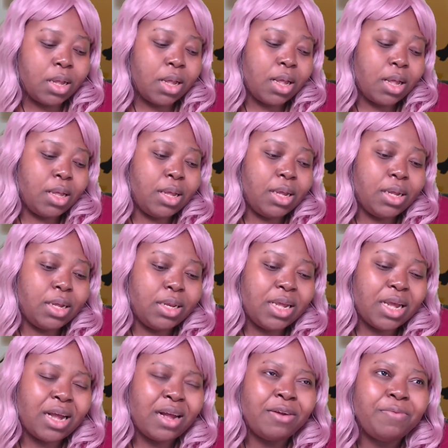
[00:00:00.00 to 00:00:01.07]
And
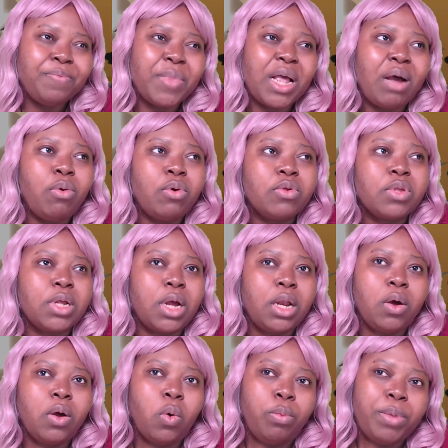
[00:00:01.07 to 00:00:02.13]
yeah, I was kind
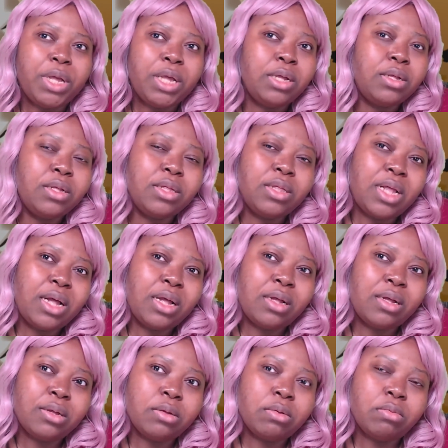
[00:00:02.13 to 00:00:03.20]
of hoping
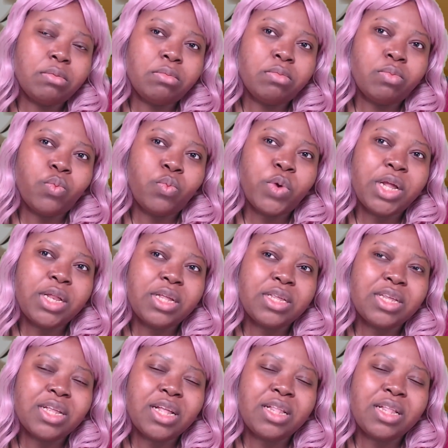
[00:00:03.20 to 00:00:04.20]
that when they said that